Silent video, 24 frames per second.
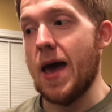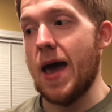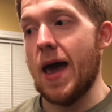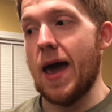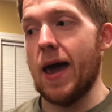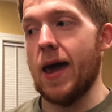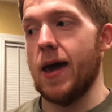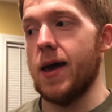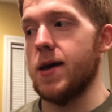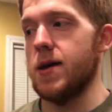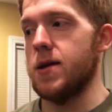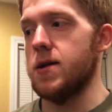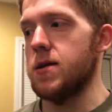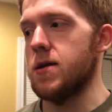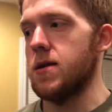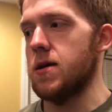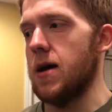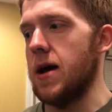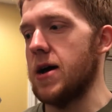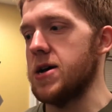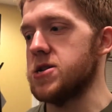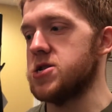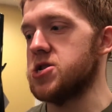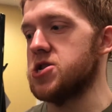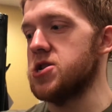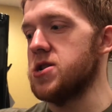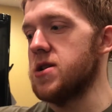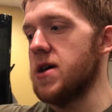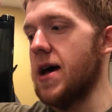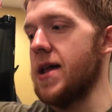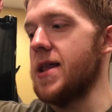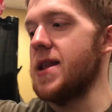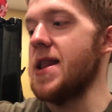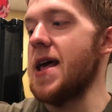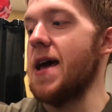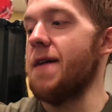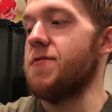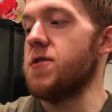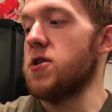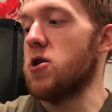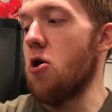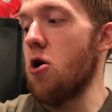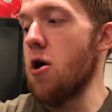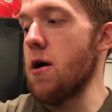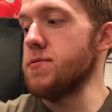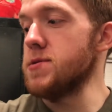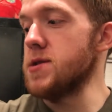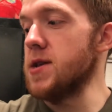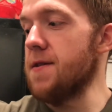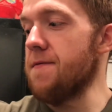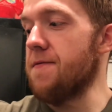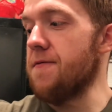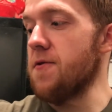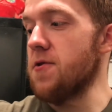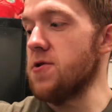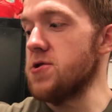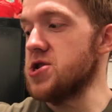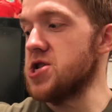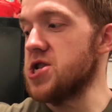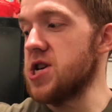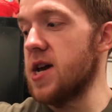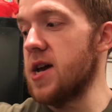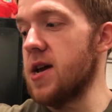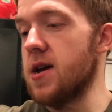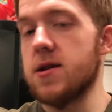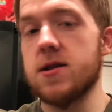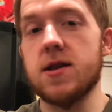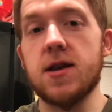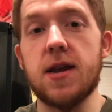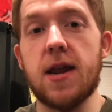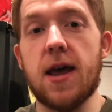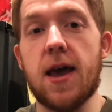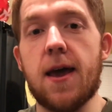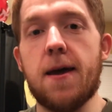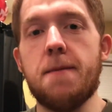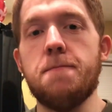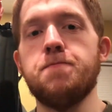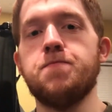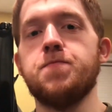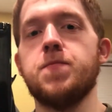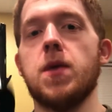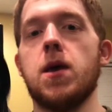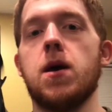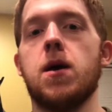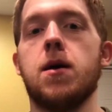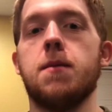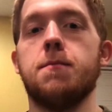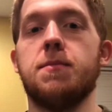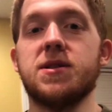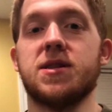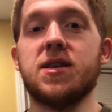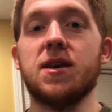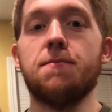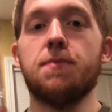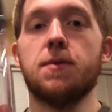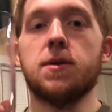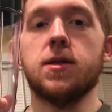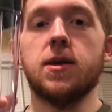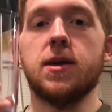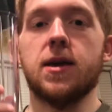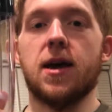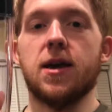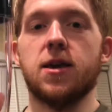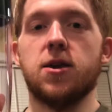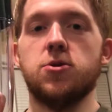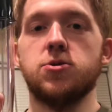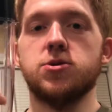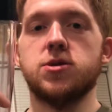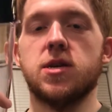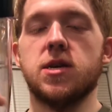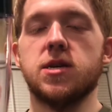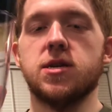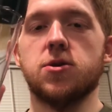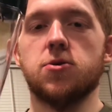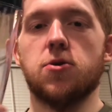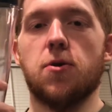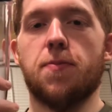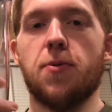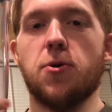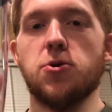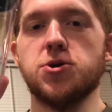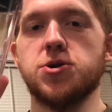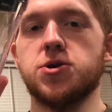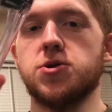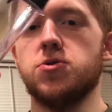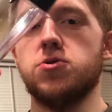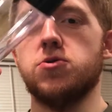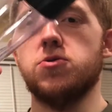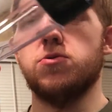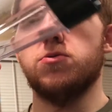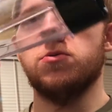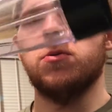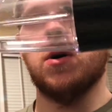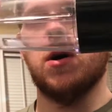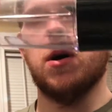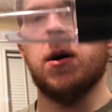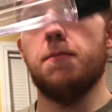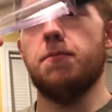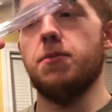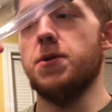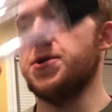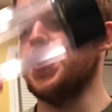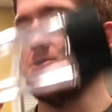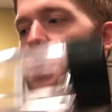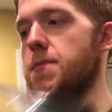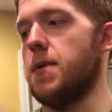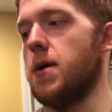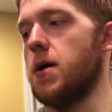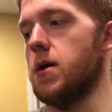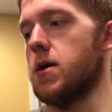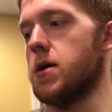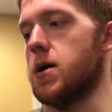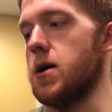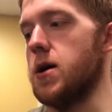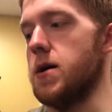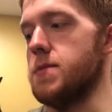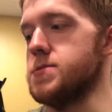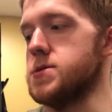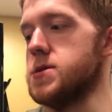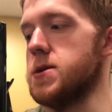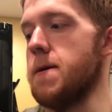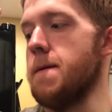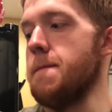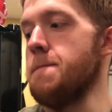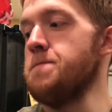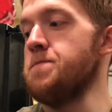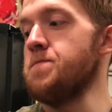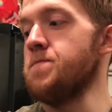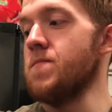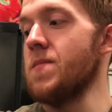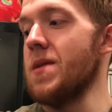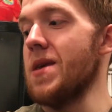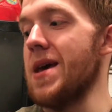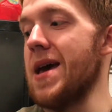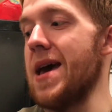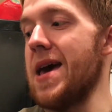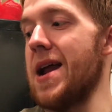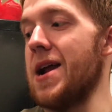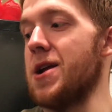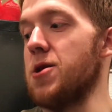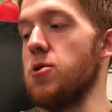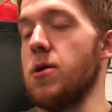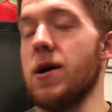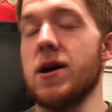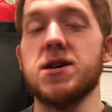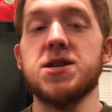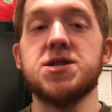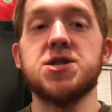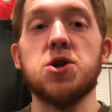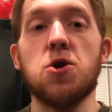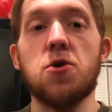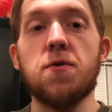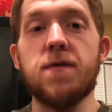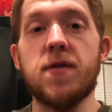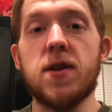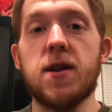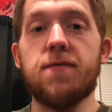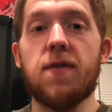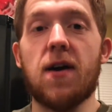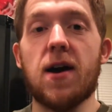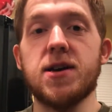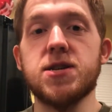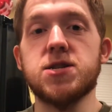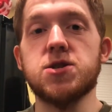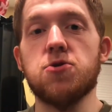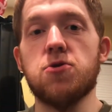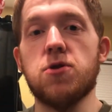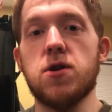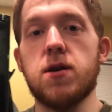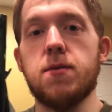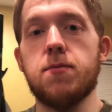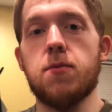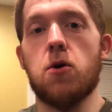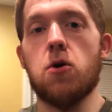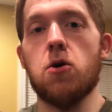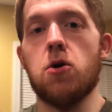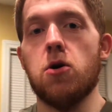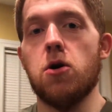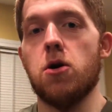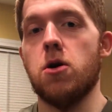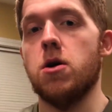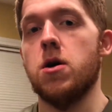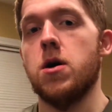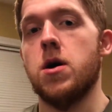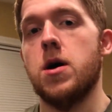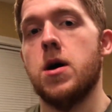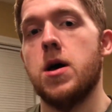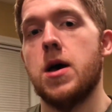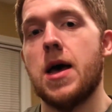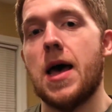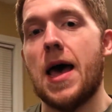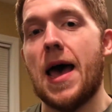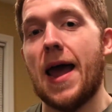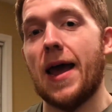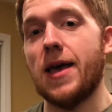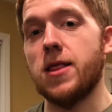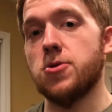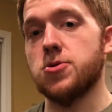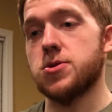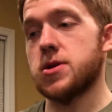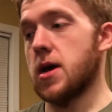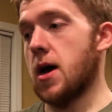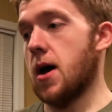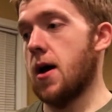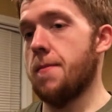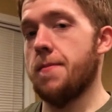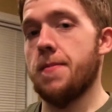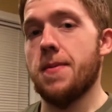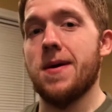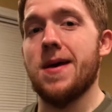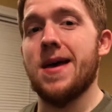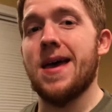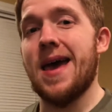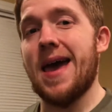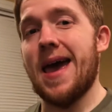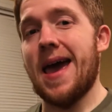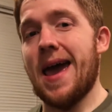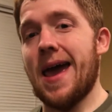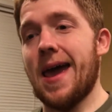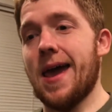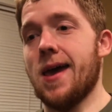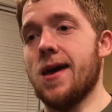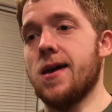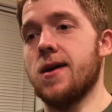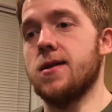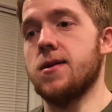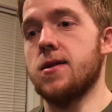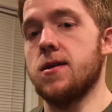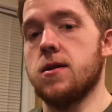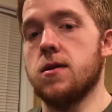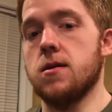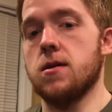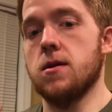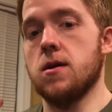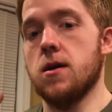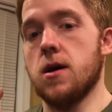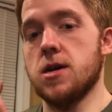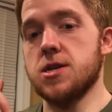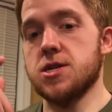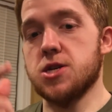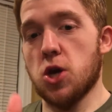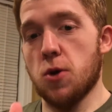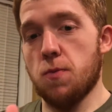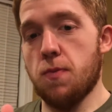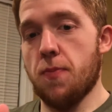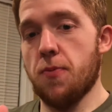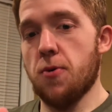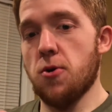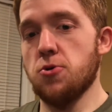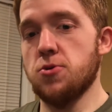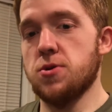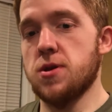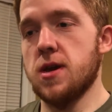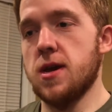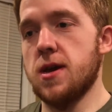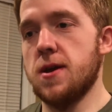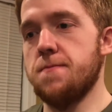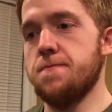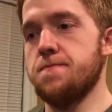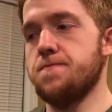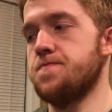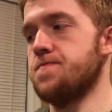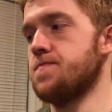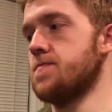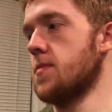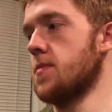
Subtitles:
And I didn't have the carbs left for a shake today, but typically I use these little personal blender cups, and I do like a serving of ice cream or Halo Top and a scoop of protein,